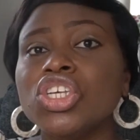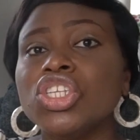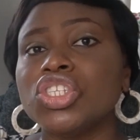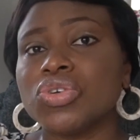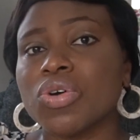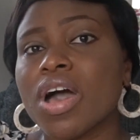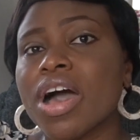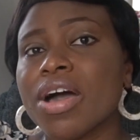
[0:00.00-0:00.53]

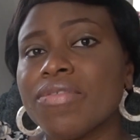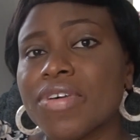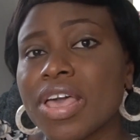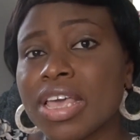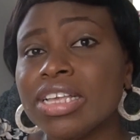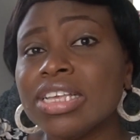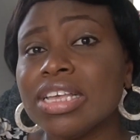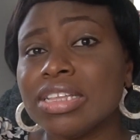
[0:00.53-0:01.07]
to have
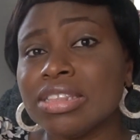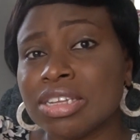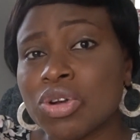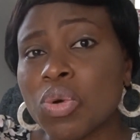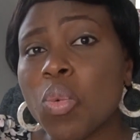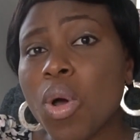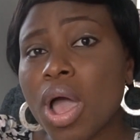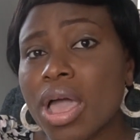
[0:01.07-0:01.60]
the
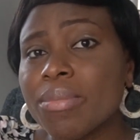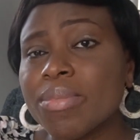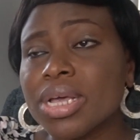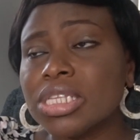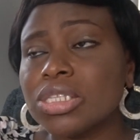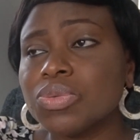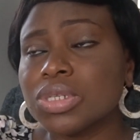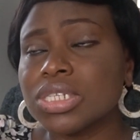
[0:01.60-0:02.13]

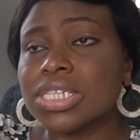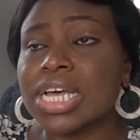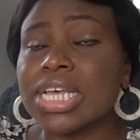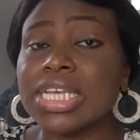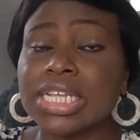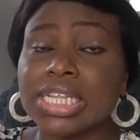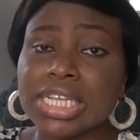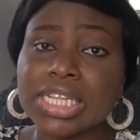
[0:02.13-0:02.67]
requirement was that
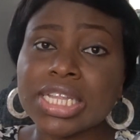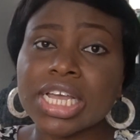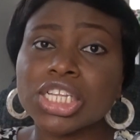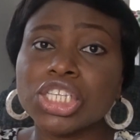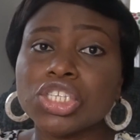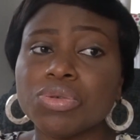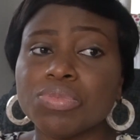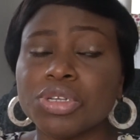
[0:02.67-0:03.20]
he
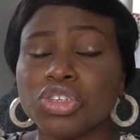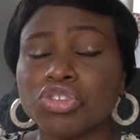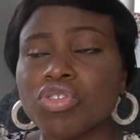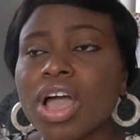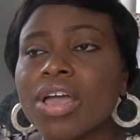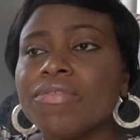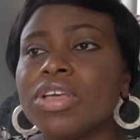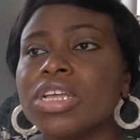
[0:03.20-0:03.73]
needed to be
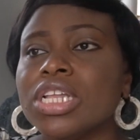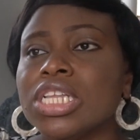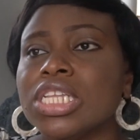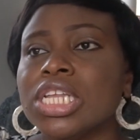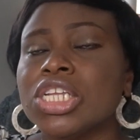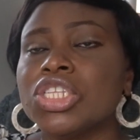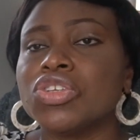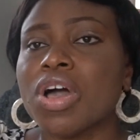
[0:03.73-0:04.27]
driving, he
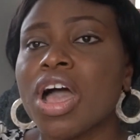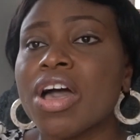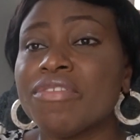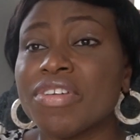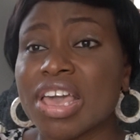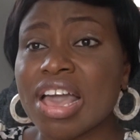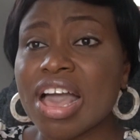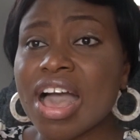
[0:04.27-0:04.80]
needed to have
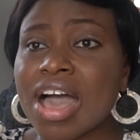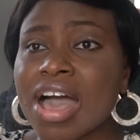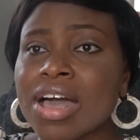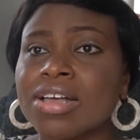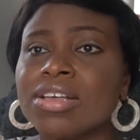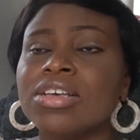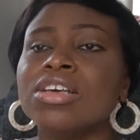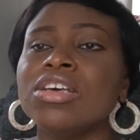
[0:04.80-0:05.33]
a
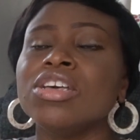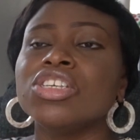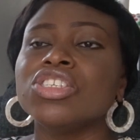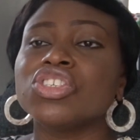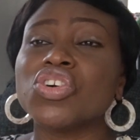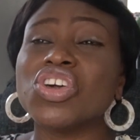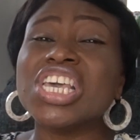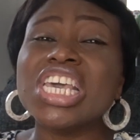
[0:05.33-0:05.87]
car.
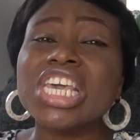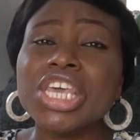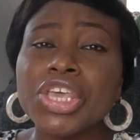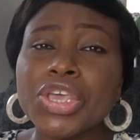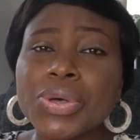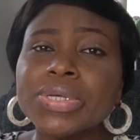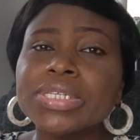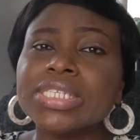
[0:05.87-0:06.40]
So he
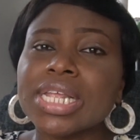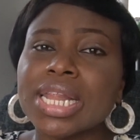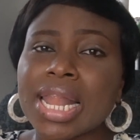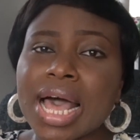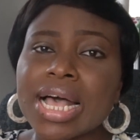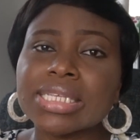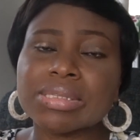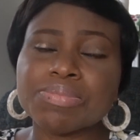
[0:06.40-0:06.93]
used the
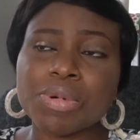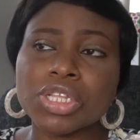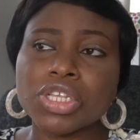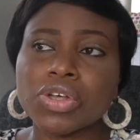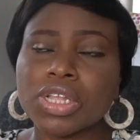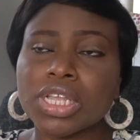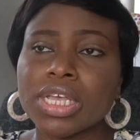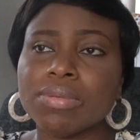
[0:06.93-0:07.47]
last
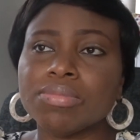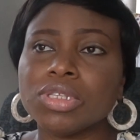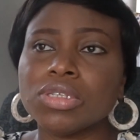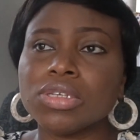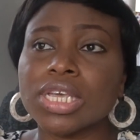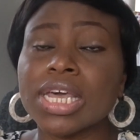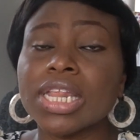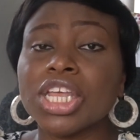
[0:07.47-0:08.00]
money on him
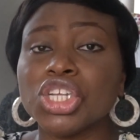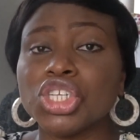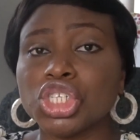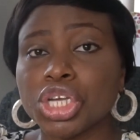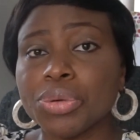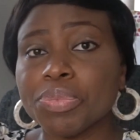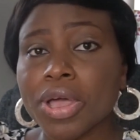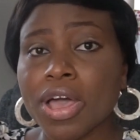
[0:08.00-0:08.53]
to get a
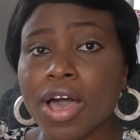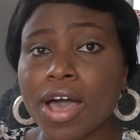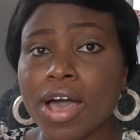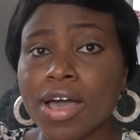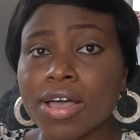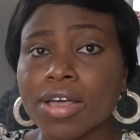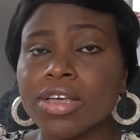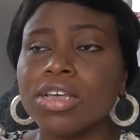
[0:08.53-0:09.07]
cheap
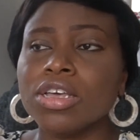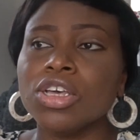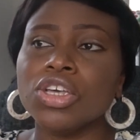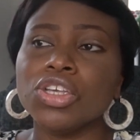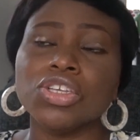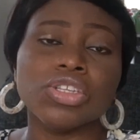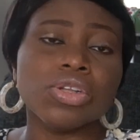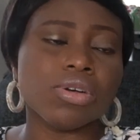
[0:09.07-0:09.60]
car.
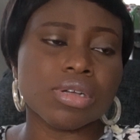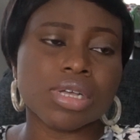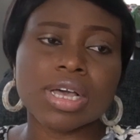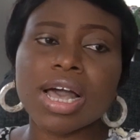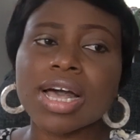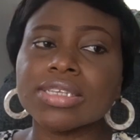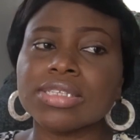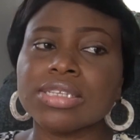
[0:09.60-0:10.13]
You know,
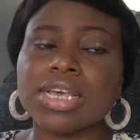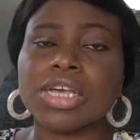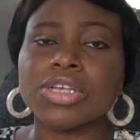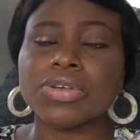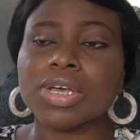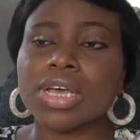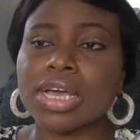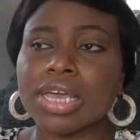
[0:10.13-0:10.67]
cars here,
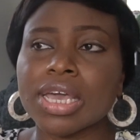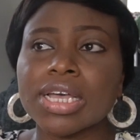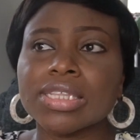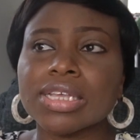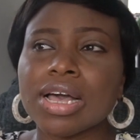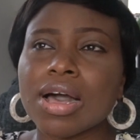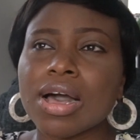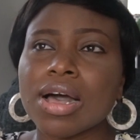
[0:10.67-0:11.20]
you can
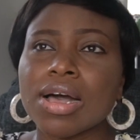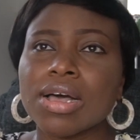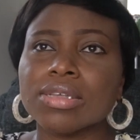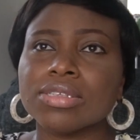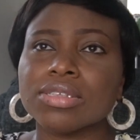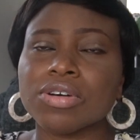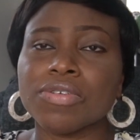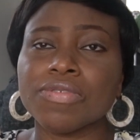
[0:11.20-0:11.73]
get
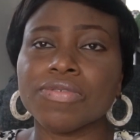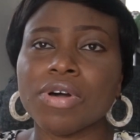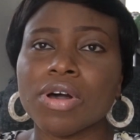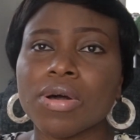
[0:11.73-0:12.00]
cars of